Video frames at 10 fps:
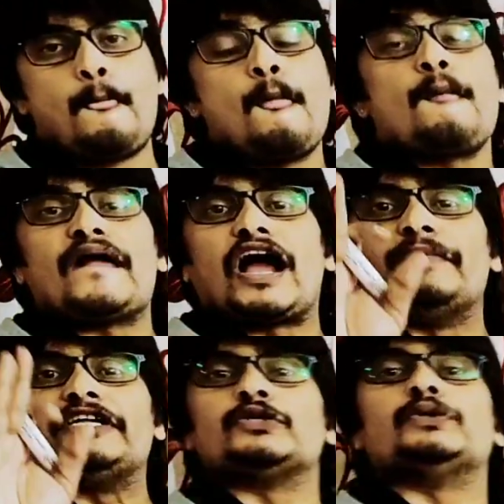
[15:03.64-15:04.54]
Now, coming
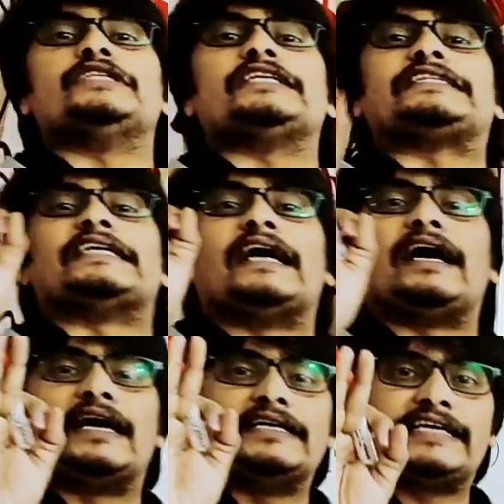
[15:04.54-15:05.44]
to the
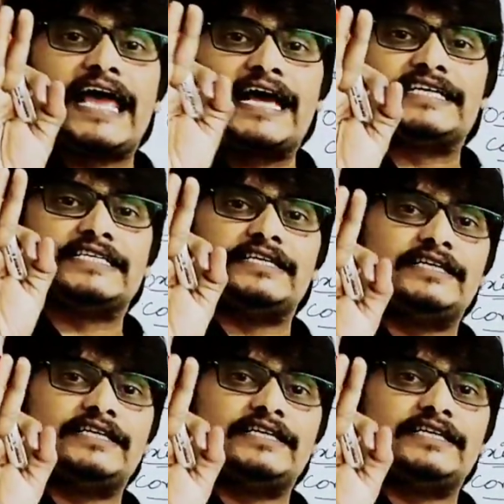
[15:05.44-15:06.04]
third category